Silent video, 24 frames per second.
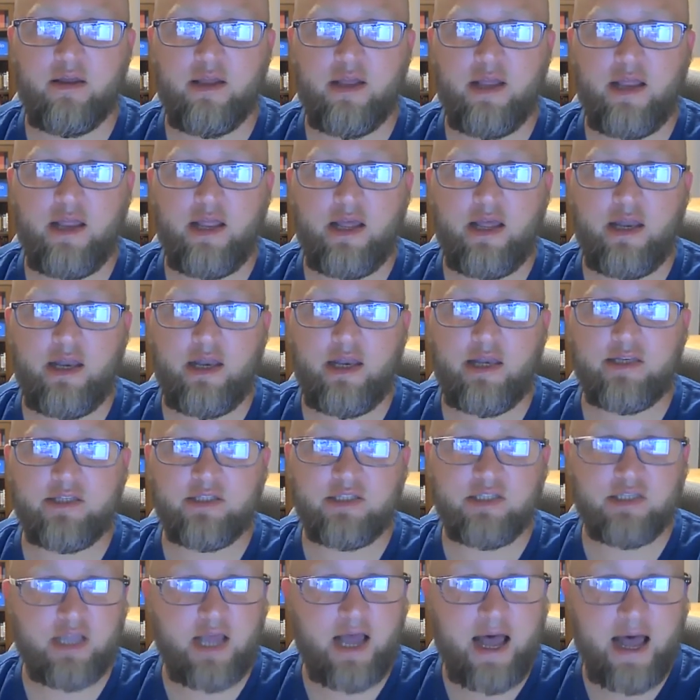And
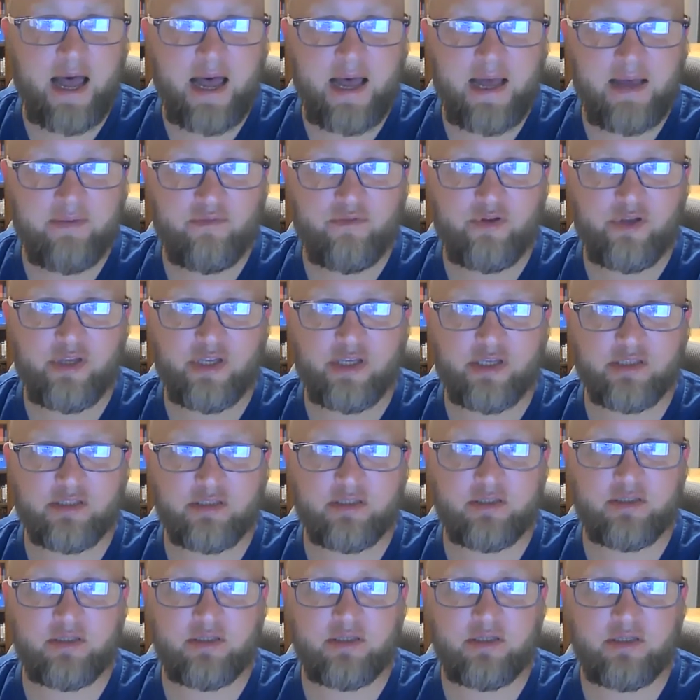it's
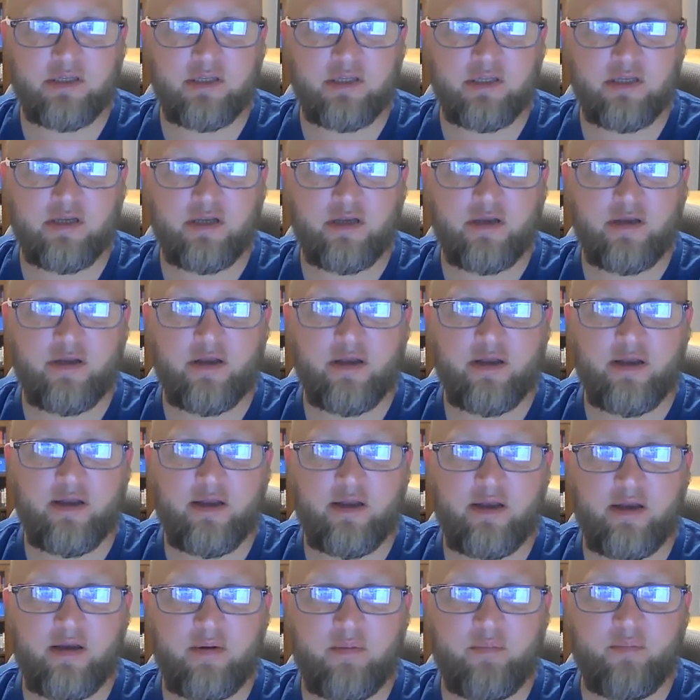obvious,
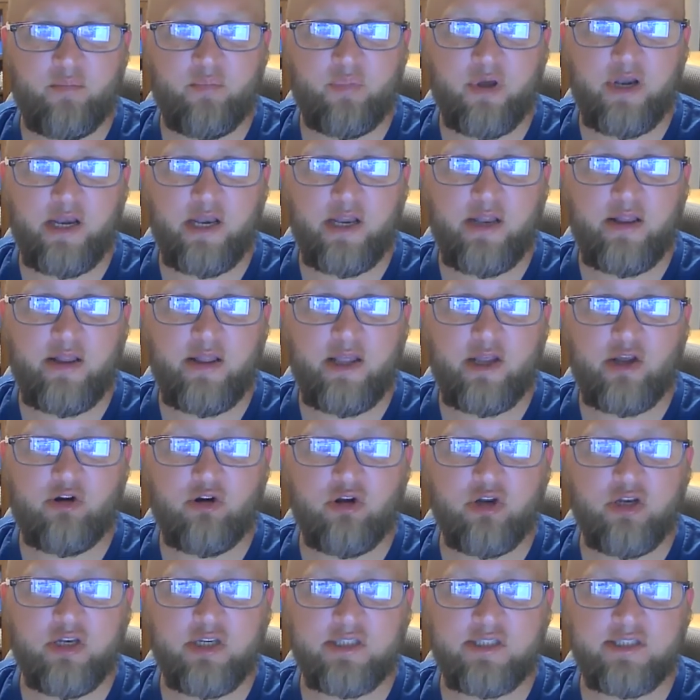but they
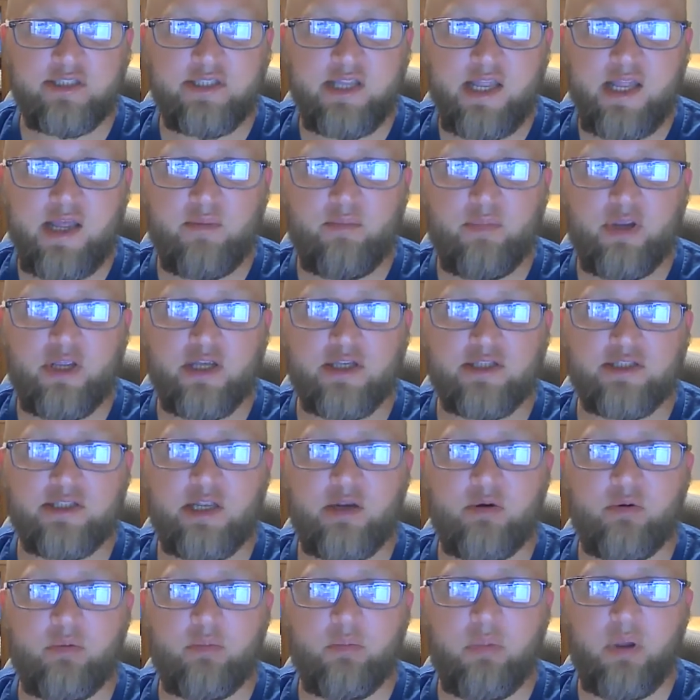couldn't see it because
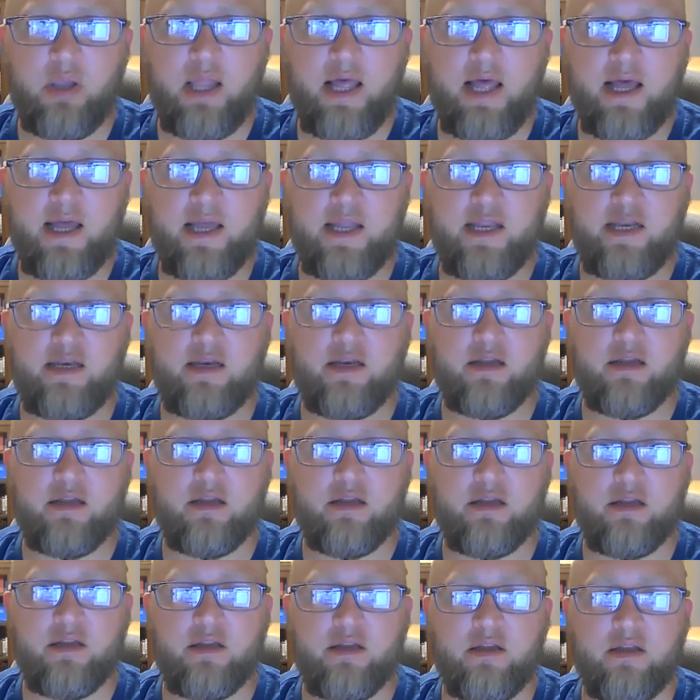they were blind.
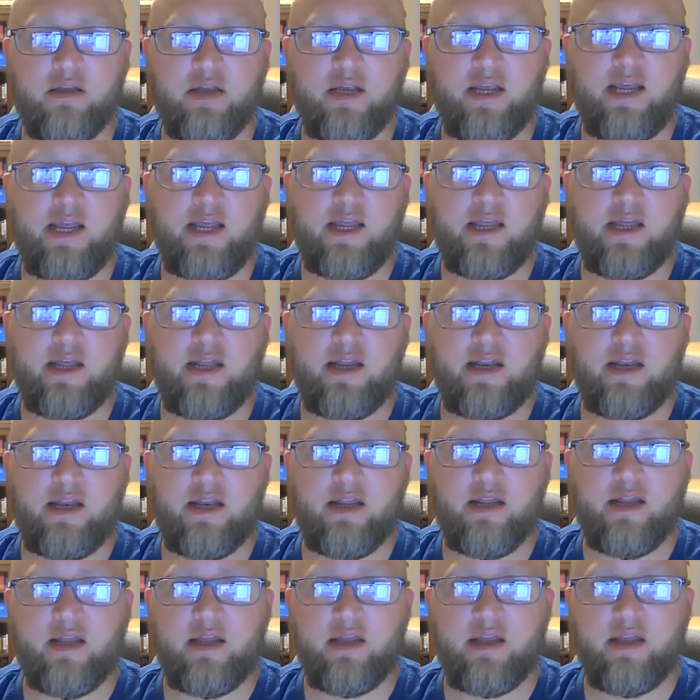And
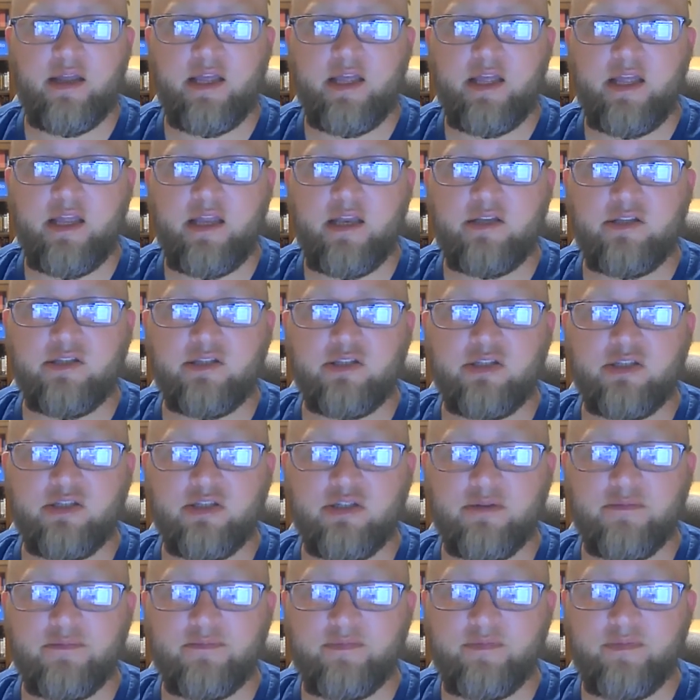it's